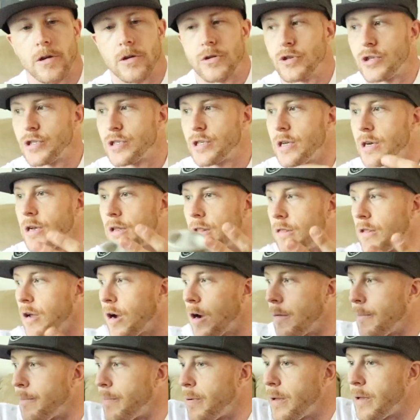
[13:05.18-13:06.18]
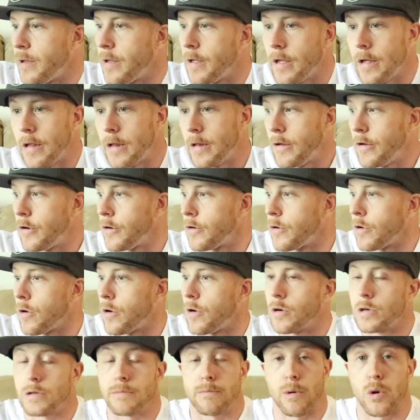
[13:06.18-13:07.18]
you're just going to dump in your
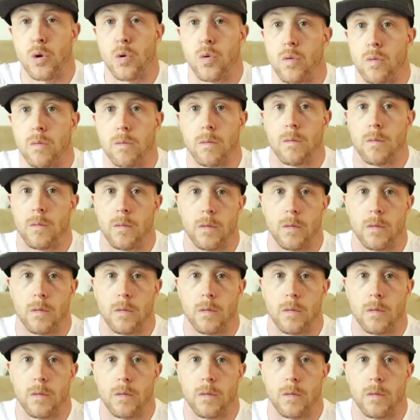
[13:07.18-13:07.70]
dog's bowl,